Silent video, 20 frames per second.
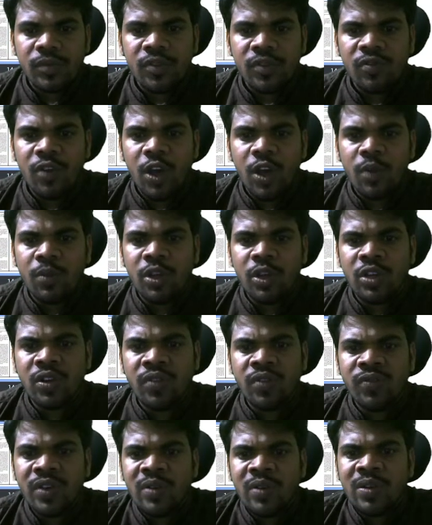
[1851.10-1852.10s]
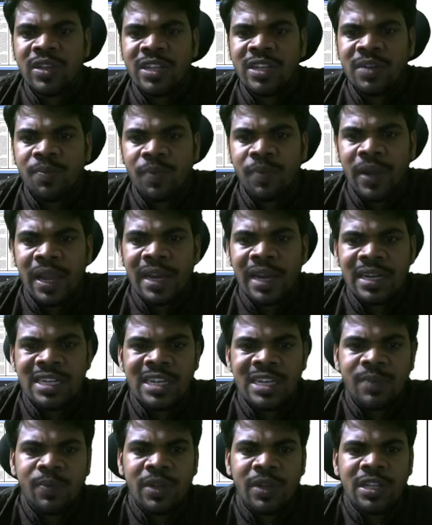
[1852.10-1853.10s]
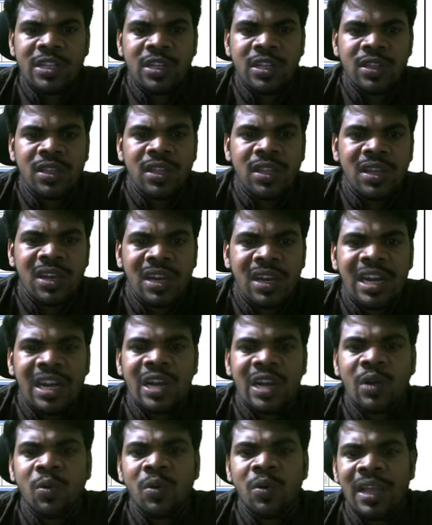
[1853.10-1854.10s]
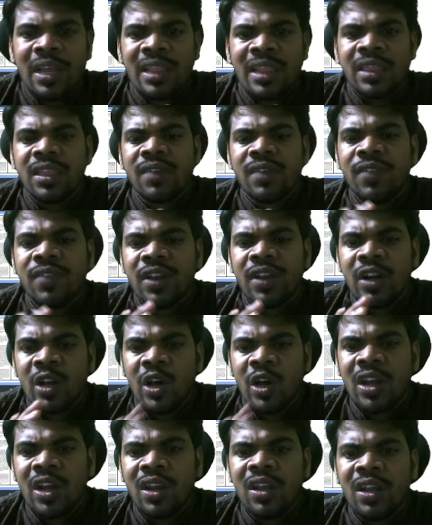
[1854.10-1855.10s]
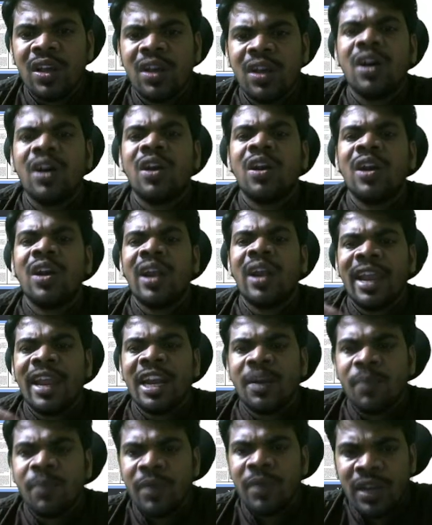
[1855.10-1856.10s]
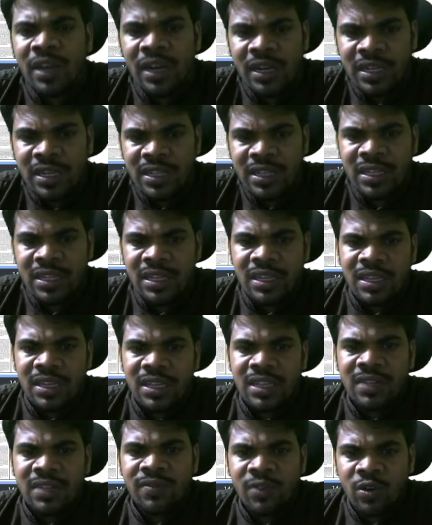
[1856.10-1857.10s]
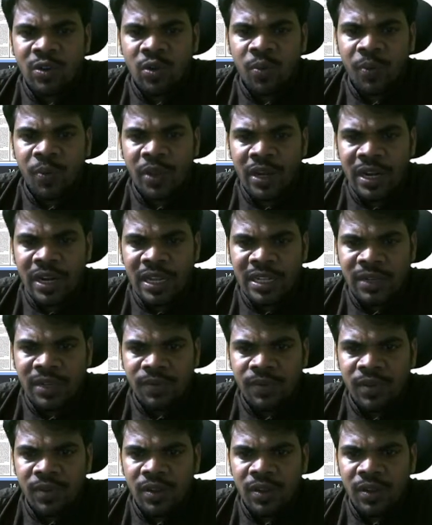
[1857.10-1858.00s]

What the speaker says: Formation of flowers in plants depends on the relative length of the dark or light periods is photoperiodism.